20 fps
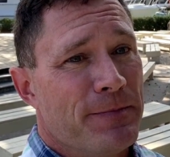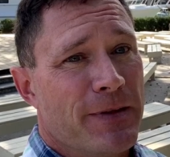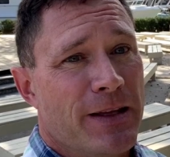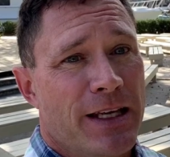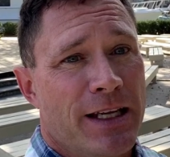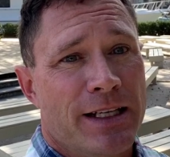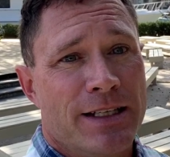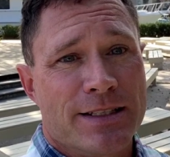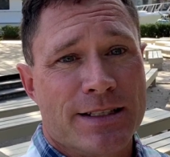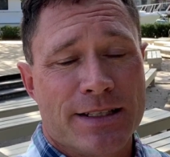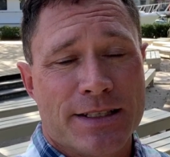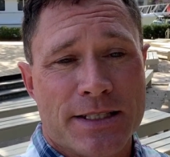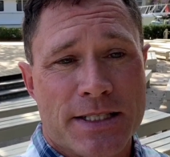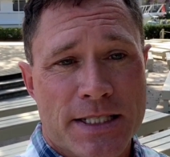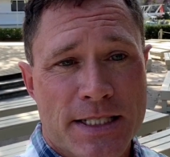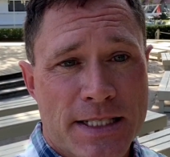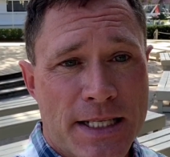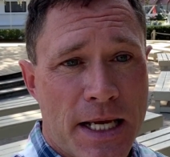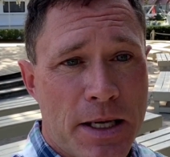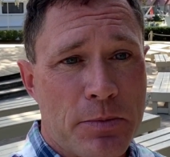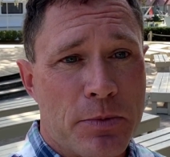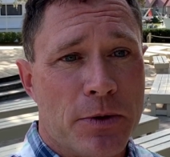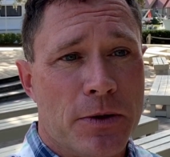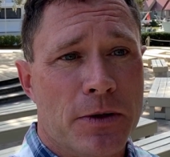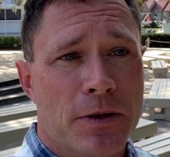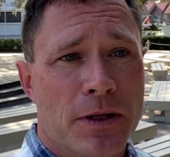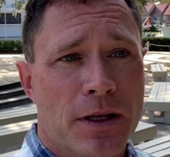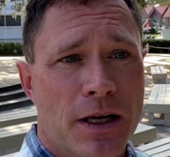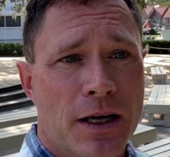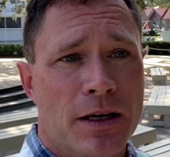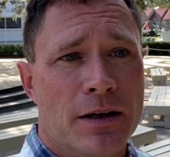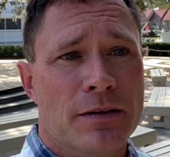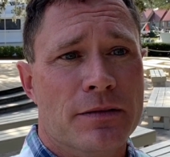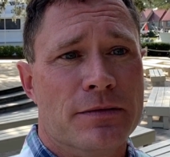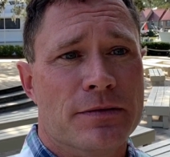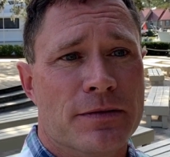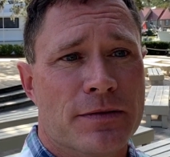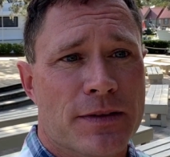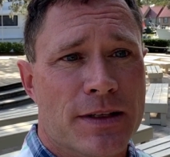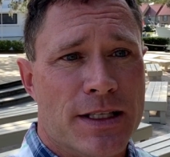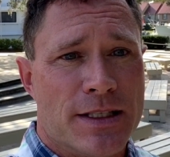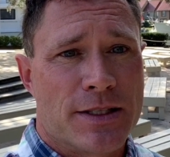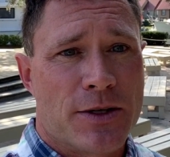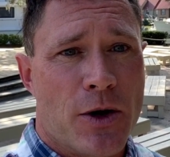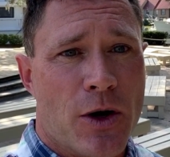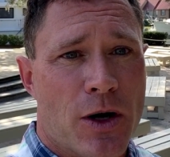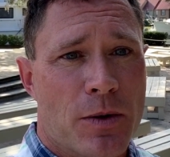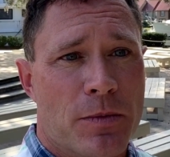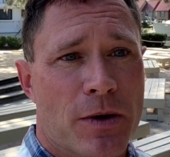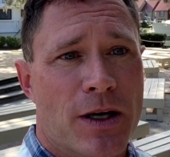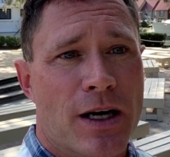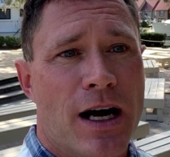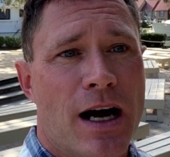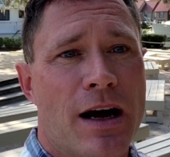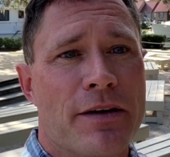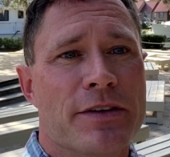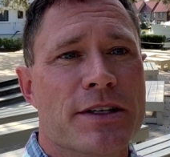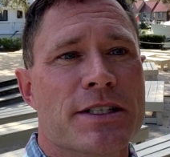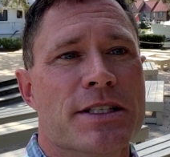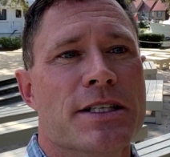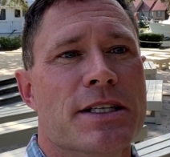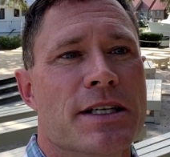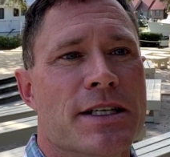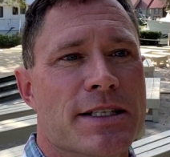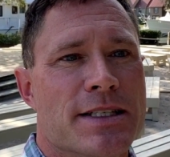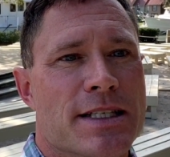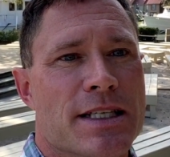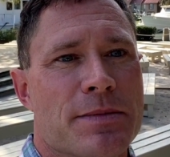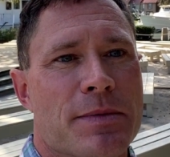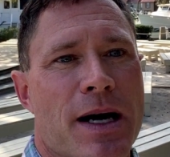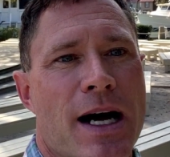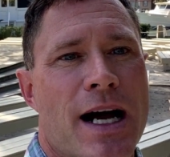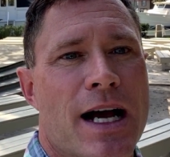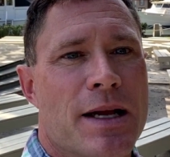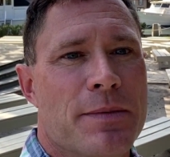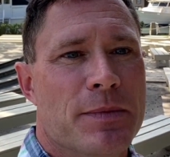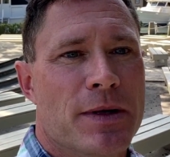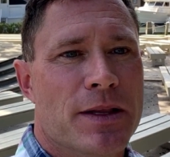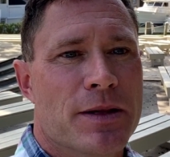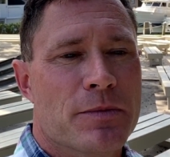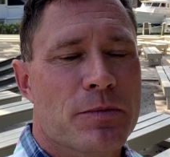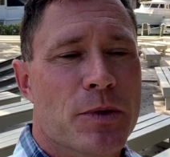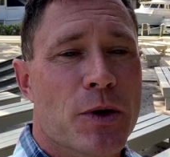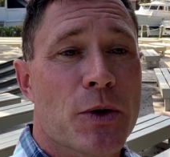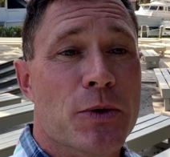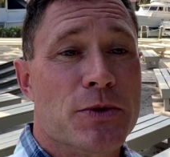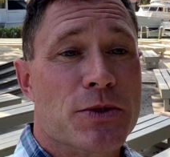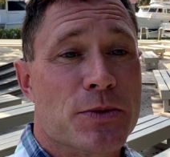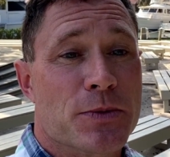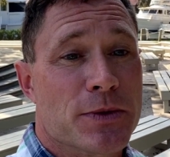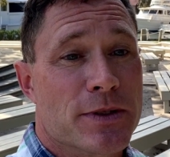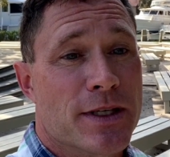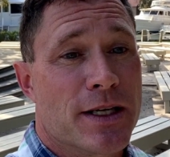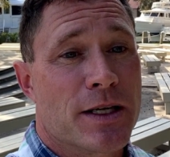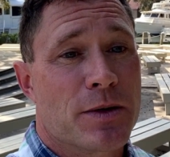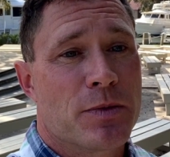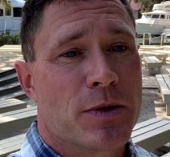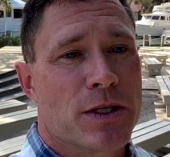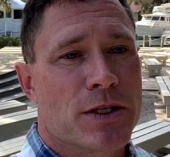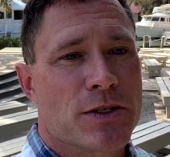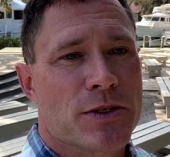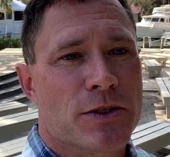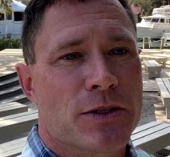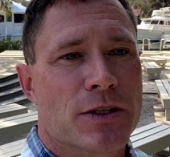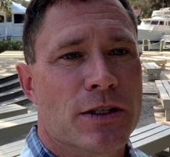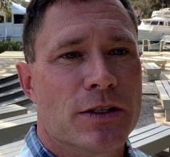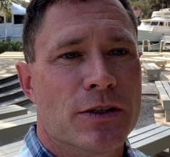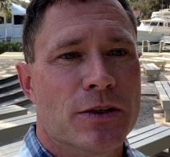it is a staple of this harbor. Obviously, you can see behind me the boats. We'll take a picture and